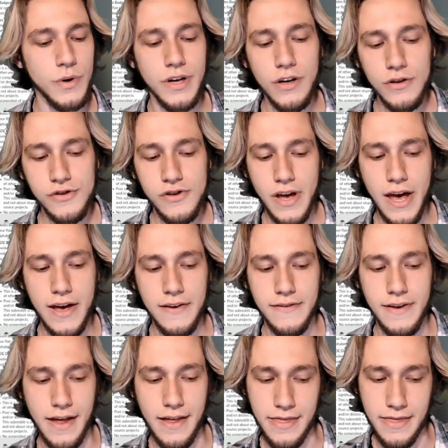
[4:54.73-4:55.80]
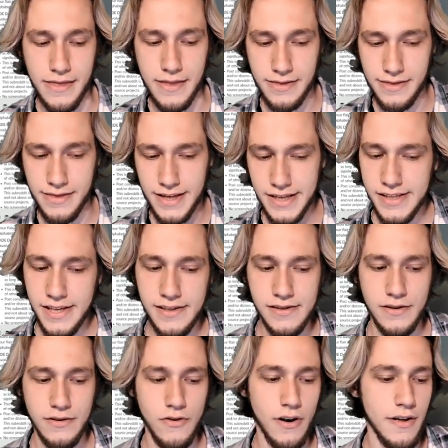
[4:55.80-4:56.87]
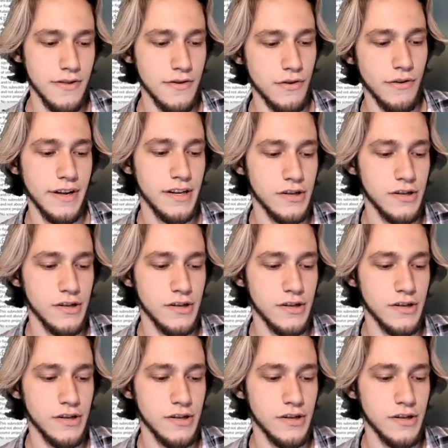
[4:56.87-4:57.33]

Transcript: We also have, and this is rather